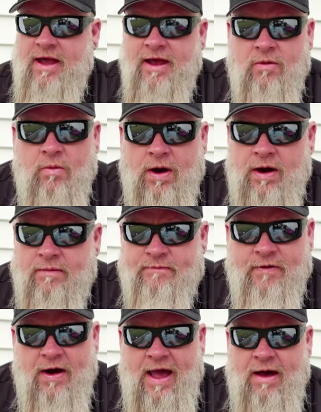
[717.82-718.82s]
I can wear them
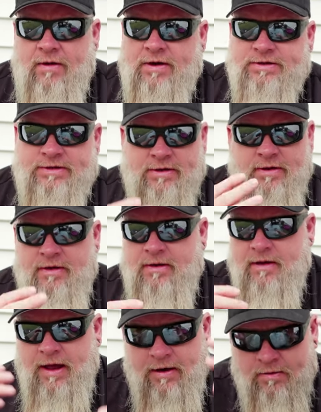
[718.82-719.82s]
for hours.
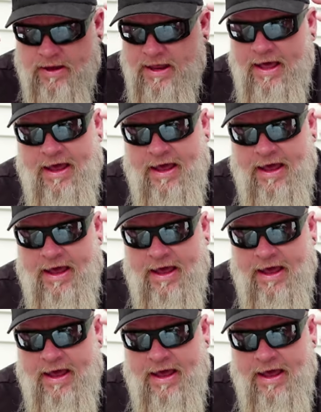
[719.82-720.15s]
I don't get